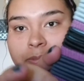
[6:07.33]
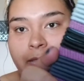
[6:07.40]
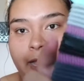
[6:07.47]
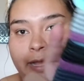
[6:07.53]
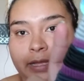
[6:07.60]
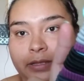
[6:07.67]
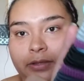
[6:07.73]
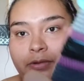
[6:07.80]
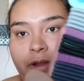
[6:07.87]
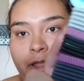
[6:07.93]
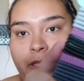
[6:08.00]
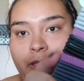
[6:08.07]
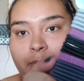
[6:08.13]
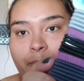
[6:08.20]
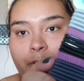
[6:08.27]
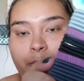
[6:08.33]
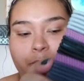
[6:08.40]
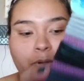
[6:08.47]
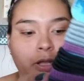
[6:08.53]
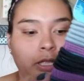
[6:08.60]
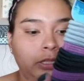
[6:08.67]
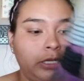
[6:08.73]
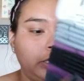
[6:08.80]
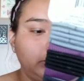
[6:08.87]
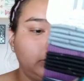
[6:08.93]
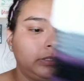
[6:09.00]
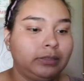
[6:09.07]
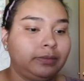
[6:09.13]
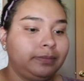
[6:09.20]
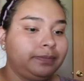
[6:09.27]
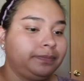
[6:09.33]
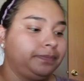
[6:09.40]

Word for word: black, gray, and purple colors.